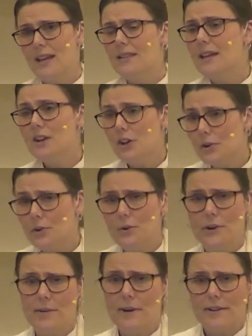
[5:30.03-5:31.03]
They
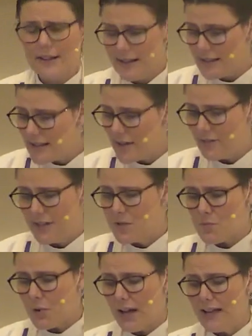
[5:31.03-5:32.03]
know about unleavened
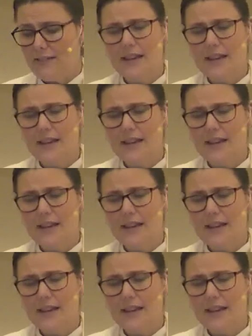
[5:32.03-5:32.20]
bread.